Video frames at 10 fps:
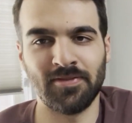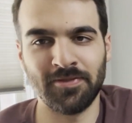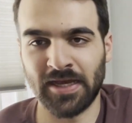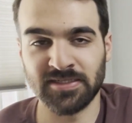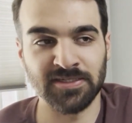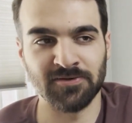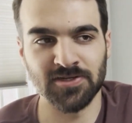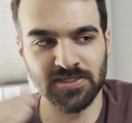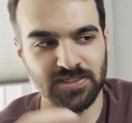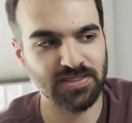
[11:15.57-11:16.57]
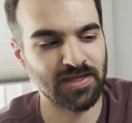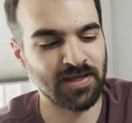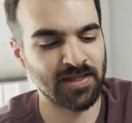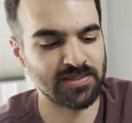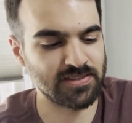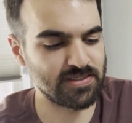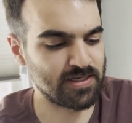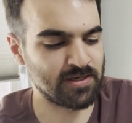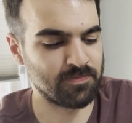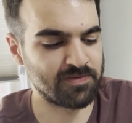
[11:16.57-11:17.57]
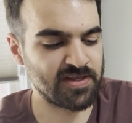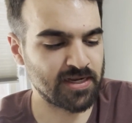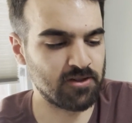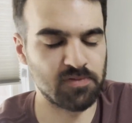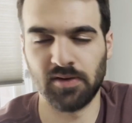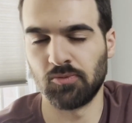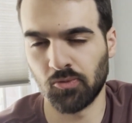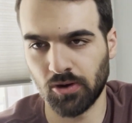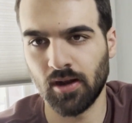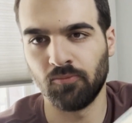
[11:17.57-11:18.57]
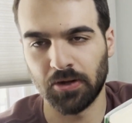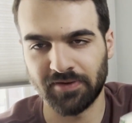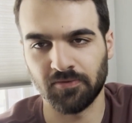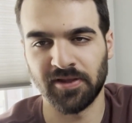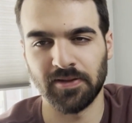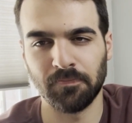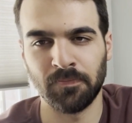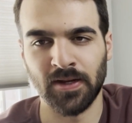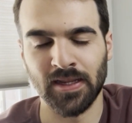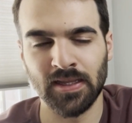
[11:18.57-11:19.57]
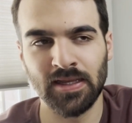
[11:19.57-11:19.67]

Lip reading: that series, and I've taken a little bit of a break from it, but